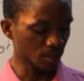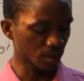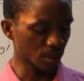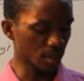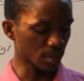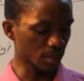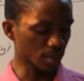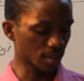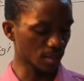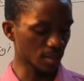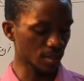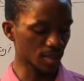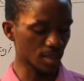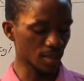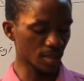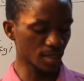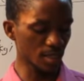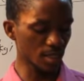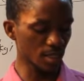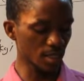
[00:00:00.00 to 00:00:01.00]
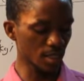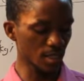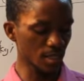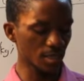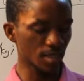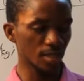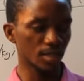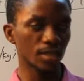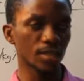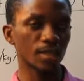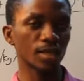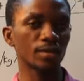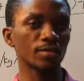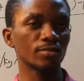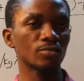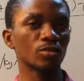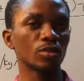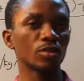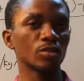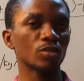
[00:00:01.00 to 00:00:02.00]
The C,
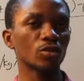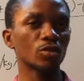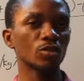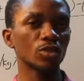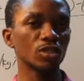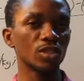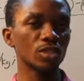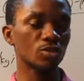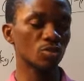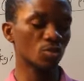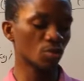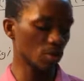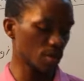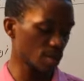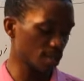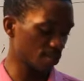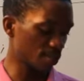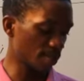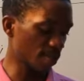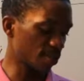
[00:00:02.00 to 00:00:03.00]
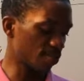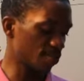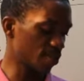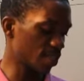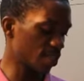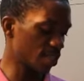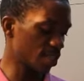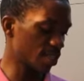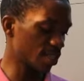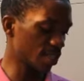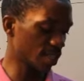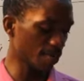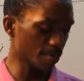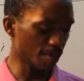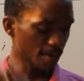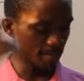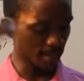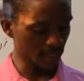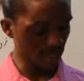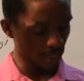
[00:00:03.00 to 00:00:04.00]
and we're going to need to know the specific heat
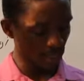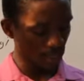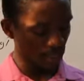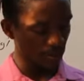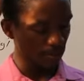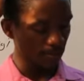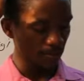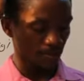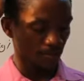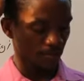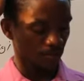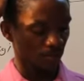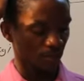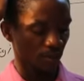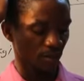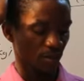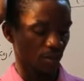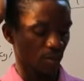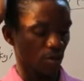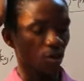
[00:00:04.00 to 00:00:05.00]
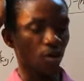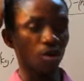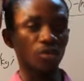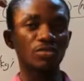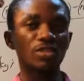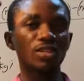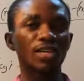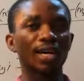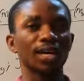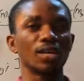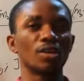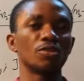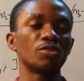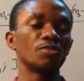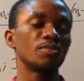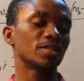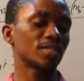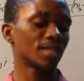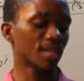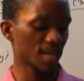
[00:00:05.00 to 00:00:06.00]
capacity of the
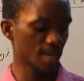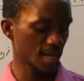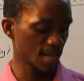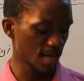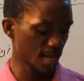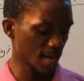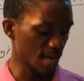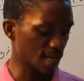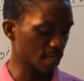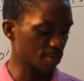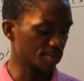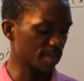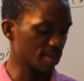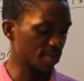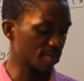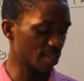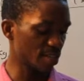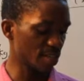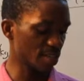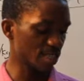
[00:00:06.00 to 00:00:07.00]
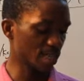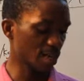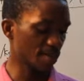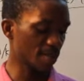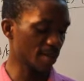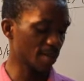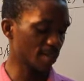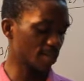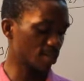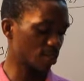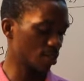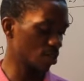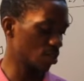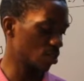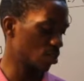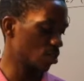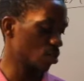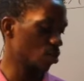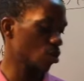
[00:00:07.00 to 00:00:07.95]
calorimeter and specific heat capacity